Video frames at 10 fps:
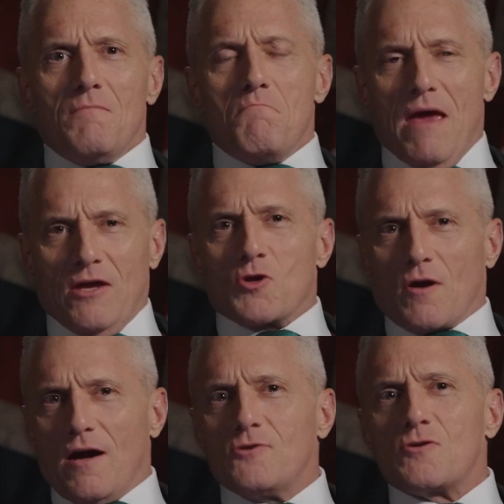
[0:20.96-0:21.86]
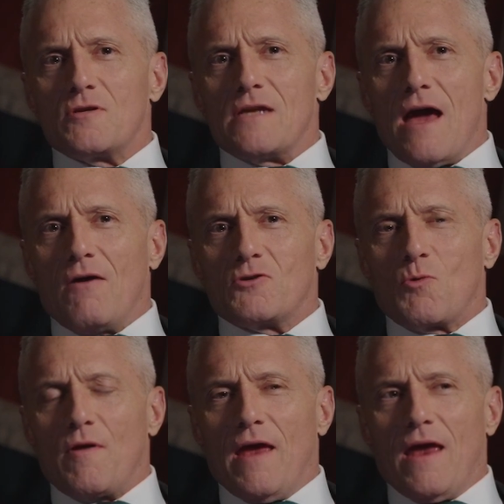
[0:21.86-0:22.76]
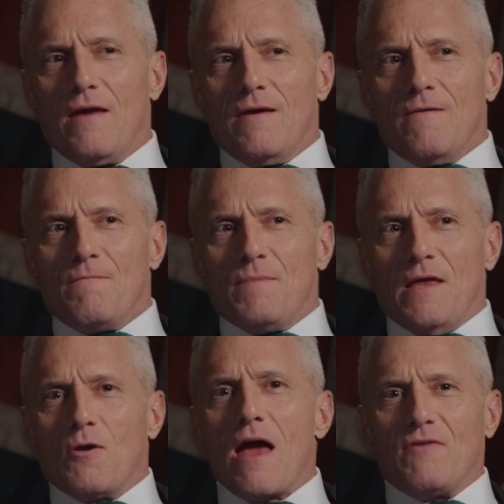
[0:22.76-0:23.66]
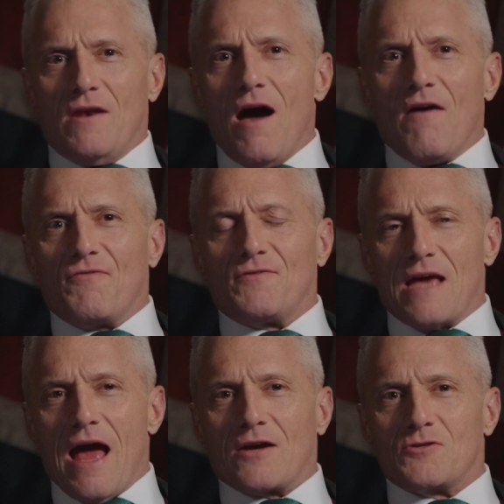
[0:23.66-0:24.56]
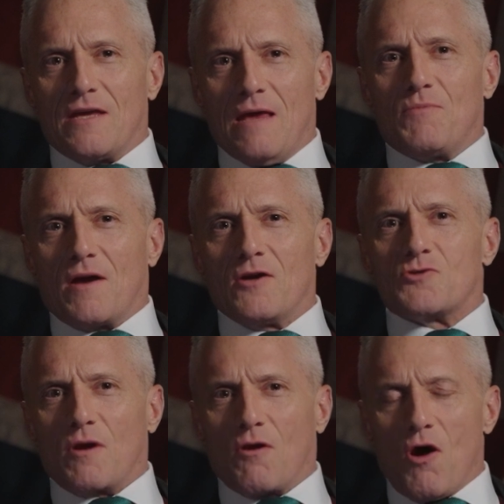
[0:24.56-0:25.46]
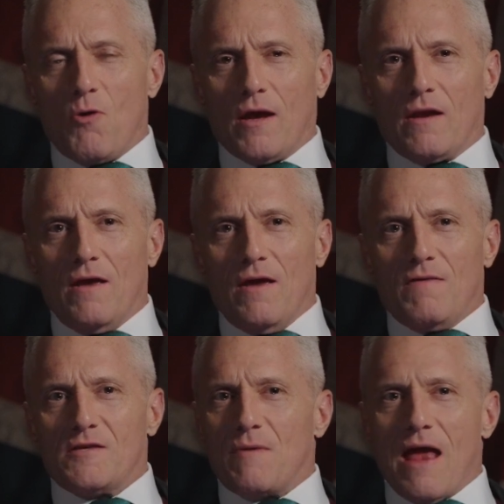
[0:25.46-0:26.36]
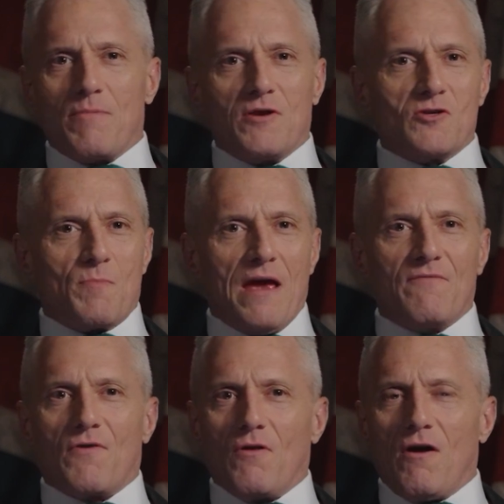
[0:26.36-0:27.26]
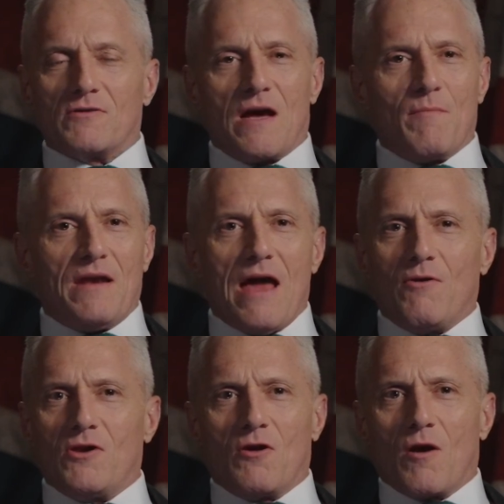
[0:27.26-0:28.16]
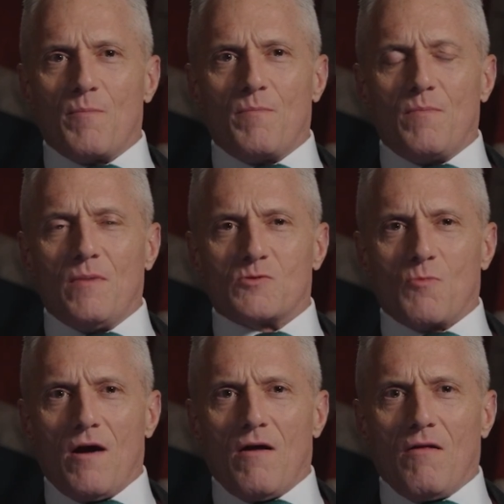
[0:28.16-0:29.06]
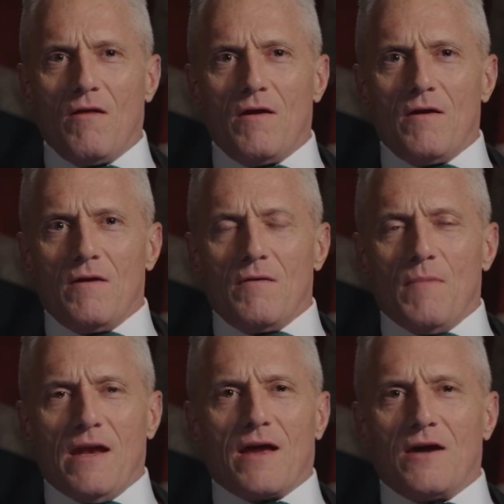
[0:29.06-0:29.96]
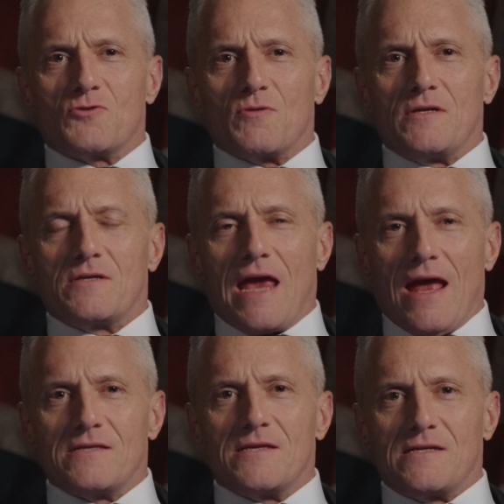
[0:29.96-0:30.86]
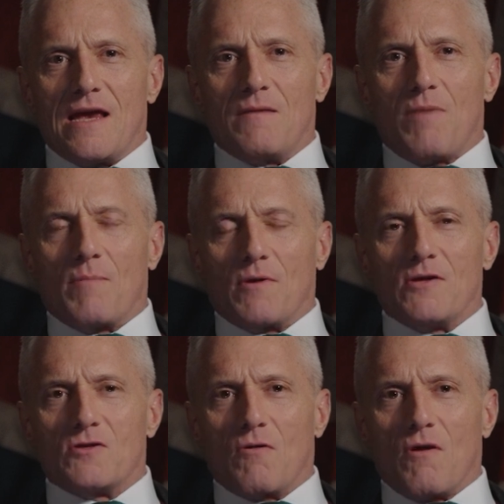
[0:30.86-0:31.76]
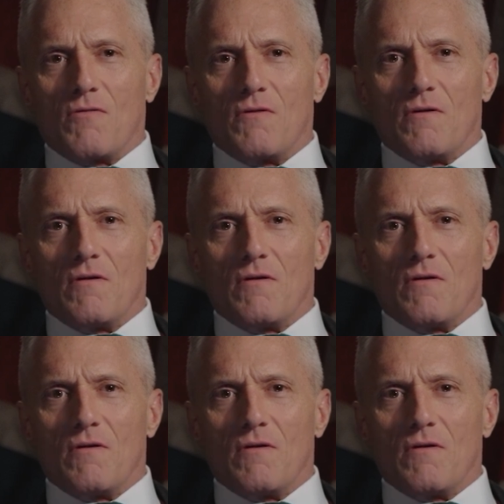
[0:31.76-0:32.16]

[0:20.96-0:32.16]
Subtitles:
major countries now to where they don't have enough to actually keep the country growing. This has been happening in Japan for a long time, but now in Europe as well, many countries can't sustain population growth.